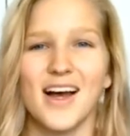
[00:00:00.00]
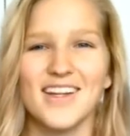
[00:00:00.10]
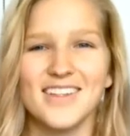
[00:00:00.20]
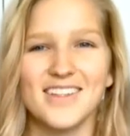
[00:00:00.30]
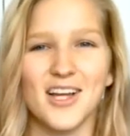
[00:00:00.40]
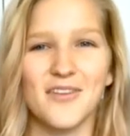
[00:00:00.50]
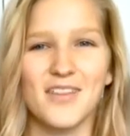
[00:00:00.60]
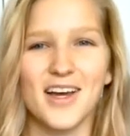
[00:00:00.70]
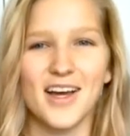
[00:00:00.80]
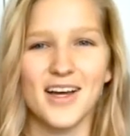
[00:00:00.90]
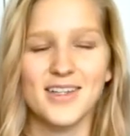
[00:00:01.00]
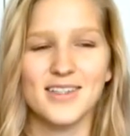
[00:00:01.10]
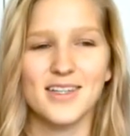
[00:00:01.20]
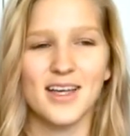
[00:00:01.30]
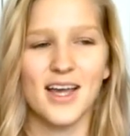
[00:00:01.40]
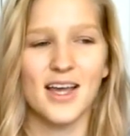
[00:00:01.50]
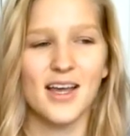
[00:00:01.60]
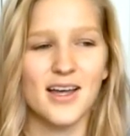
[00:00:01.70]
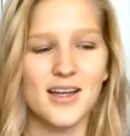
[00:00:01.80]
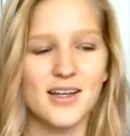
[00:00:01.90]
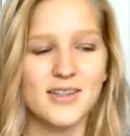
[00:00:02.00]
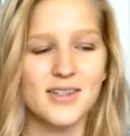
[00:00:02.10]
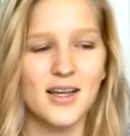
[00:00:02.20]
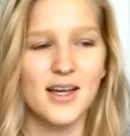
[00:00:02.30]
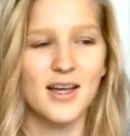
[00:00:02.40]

I didn't love that, and